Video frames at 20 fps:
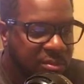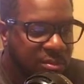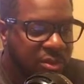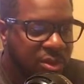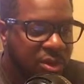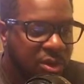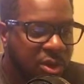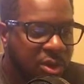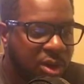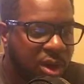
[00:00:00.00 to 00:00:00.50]

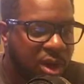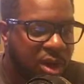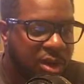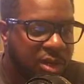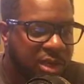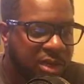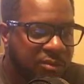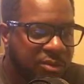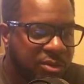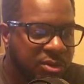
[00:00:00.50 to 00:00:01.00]

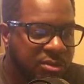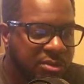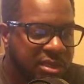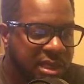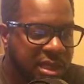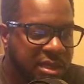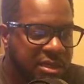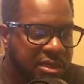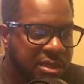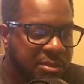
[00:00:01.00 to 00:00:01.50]
Never go
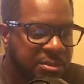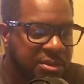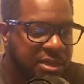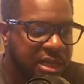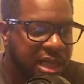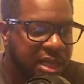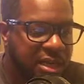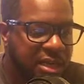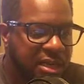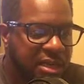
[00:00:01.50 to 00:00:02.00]
double
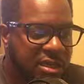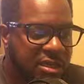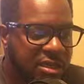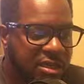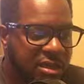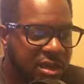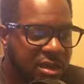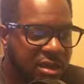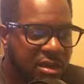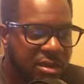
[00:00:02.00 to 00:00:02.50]
tight end.
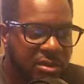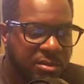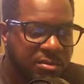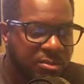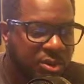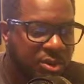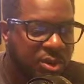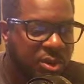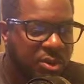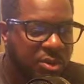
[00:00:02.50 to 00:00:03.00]

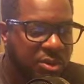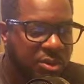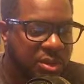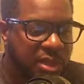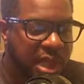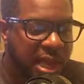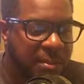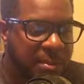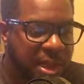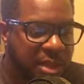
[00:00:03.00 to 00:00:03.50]
You
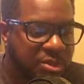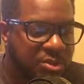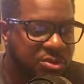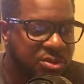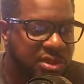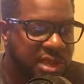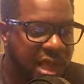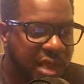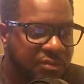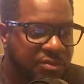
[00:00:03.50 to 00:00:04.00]
got Matthew
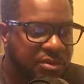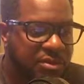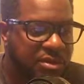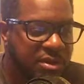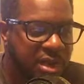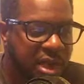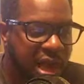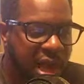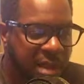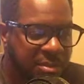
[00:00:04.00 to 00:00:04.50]

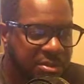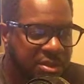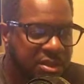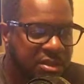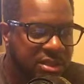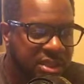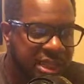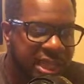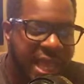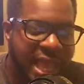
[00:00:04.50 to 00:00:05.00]
Stafford,
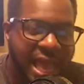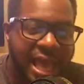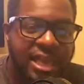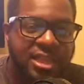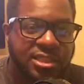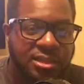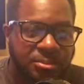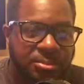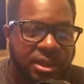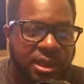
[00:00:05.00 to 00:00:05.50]
Hopkins. He
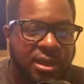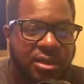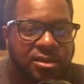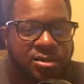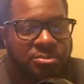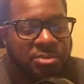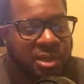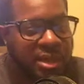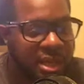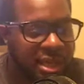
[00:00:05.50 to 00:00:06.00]
has the
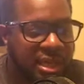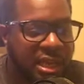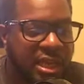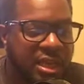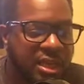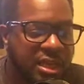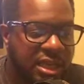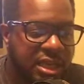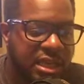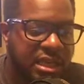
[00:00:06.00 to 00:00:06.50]
players, but can
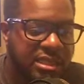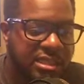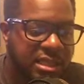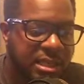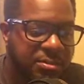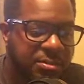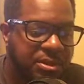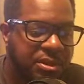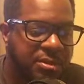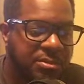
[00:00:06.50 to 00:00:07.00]
they
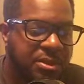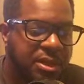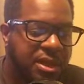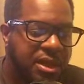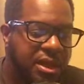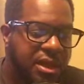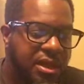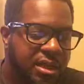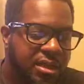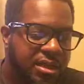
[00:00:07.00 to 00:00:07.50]
step up?
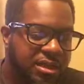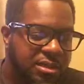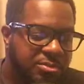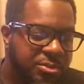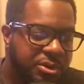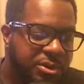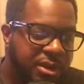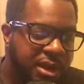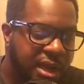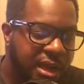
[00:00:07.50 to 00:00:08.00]

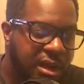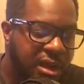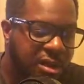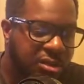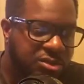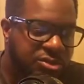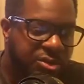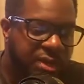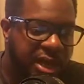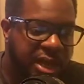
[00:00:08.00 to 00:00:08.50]
Clipsburg
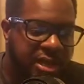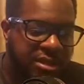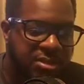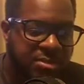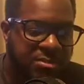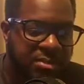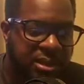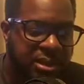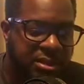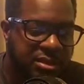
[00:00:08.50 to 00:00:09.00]
also has
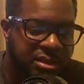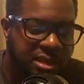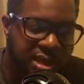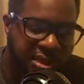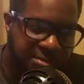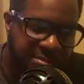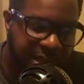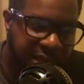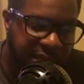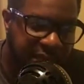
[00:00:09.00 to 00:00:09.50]
some players. They
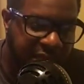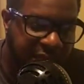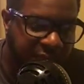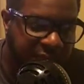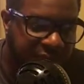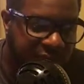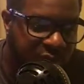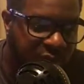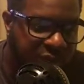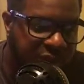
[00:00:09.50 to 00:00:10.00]
have Mike
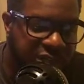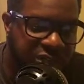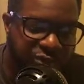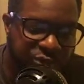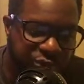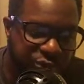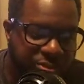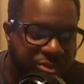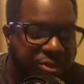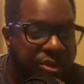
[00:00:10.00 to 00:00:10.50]
Evans going to
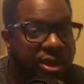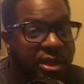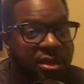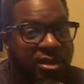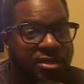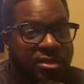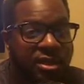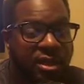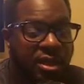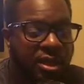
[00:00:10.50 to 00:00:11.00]
Drew
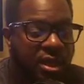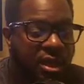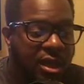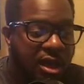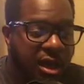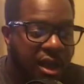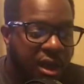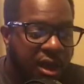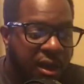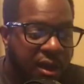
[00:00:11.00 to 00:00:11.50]
Brees
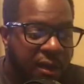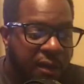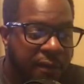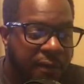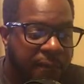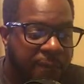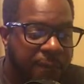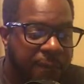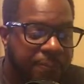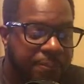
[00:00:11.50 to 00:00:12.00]

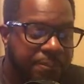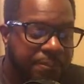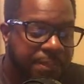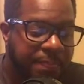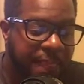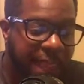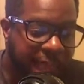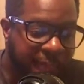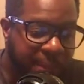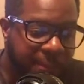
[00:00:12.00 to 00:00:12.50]

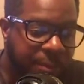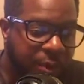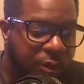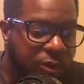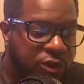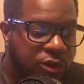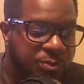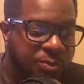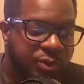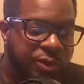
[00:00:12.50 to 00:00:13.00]
at
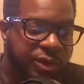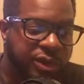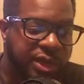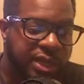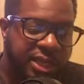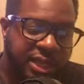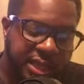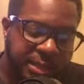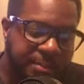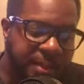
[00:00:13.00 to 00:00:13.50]
Baltimore.
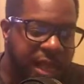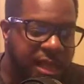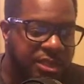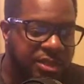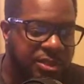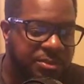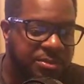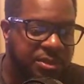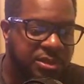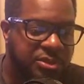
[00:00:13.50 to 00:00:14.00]
Key
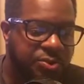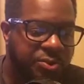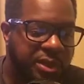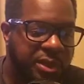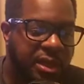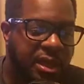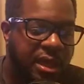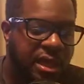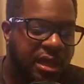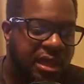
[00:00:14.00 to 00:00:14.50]
matchup this
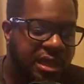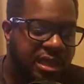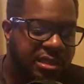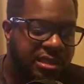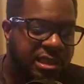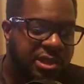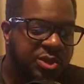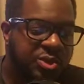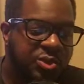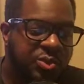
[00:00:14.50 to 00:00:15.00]
week. Let's
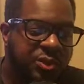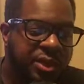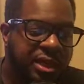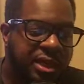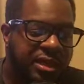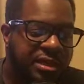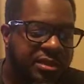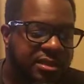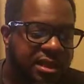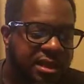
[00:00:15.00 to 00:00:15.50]
see who
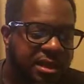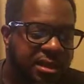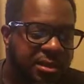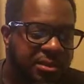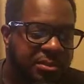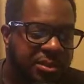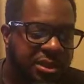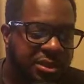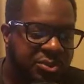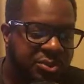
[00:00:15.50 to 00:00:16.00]
wins.
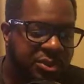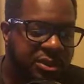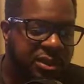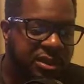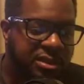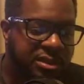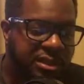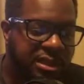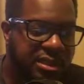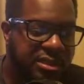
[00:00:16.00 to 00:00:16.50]
This one
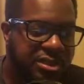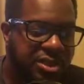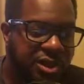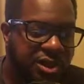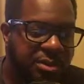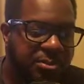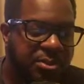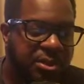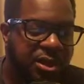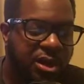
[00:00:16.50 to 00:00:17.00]
is
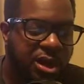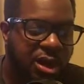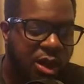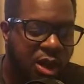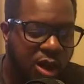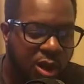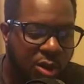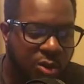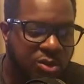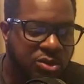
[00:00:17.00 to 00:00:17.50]
going to be a
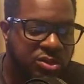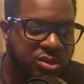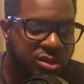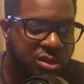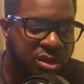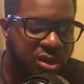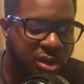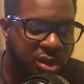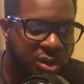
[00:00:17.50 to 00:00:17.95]
close